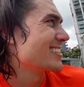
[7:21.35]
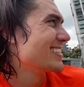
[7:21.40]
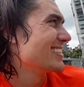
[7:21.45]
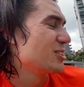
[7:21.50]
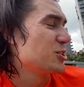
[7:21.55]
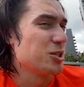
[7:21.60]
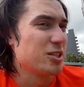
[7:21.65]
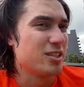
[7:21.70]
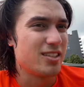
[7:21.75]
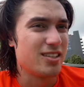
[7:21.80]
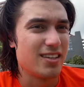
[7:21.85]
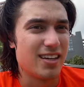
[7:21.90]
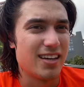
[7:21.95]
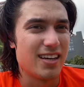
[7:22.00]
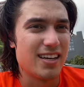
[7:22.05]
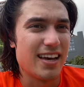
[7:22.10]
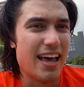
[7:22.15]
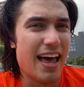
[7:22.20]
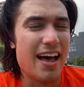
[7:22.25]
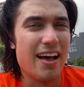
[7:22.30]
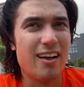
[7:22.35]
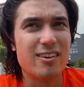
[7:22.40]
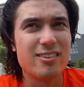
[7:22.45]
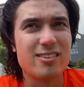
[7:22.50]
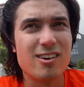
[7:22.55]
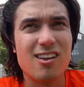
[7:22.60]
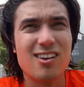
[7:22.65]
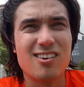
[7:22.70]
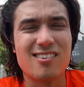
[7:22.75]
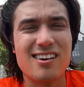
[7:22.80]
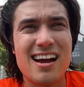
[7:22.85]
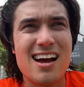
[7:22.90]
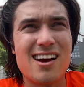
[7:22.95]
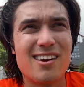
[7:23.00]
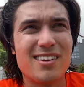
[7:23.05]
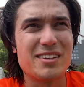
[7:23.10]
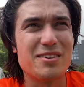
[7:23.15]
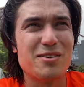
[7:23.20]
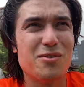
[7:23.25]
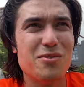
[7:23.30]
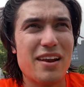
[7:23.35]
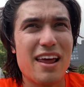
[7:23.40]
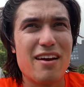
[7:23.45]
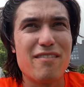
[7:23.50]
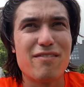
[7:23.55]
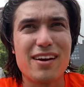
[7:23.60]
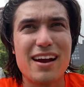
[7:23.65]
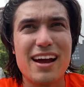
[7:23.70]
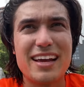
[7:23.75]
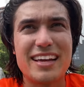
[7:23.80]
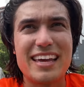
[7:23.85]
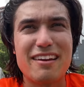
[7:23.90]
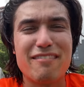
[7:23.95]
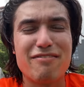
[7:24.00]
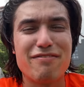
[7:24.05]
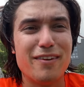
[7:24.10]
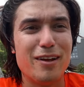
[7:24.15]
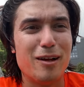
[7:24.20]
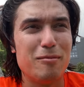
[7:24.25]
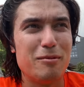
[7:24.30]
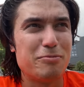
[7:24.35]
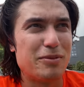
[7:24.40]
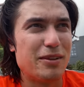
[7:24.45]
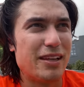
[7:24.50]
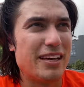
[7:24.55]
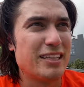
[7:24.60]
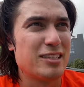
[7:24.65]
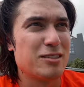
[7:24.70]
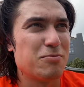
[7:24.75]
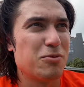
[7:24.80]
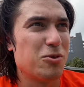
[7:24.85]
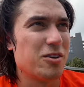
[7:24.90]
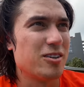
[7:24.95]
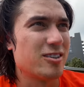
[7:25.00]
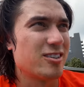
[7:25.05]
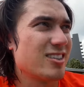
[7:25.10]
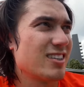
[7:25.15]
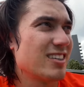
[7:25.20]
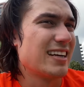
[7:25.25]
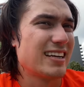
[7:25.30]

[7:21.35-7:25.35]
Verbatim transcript: Just uh, L's all around whenever I get filmed playing sports.